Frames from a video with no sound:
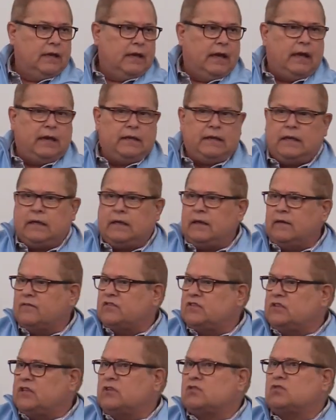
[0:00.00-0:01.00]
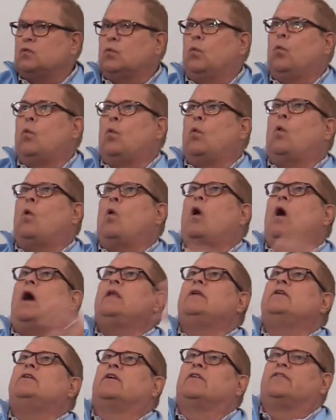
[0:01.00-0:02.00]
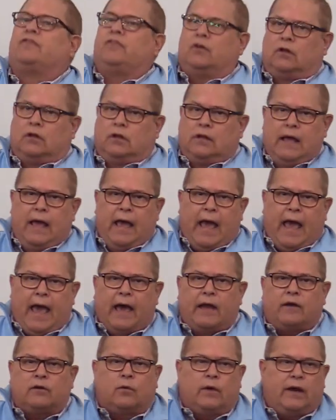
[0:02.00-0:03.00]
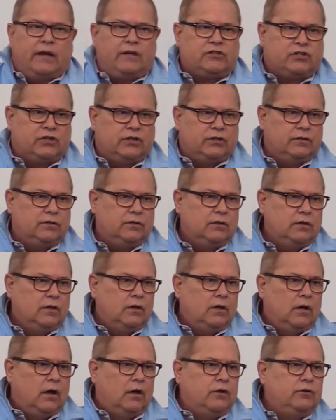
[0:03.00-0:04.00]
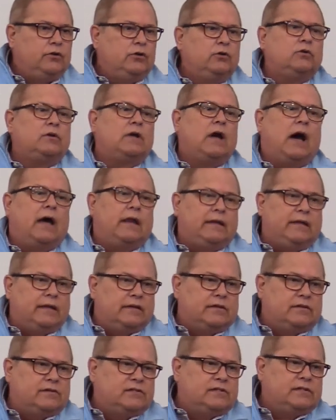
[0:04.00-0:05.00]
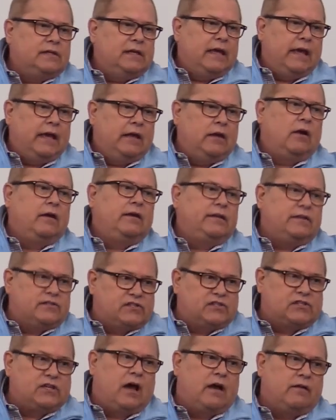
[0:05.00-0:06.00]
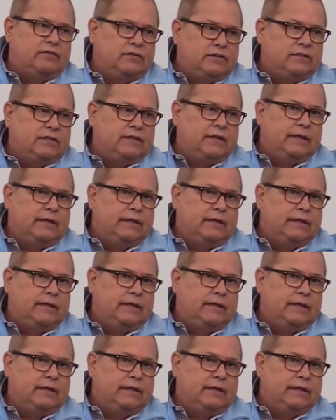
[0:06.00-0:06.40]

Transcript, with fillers: And he gives this wonderful adoration on who God is and on his sovereignty.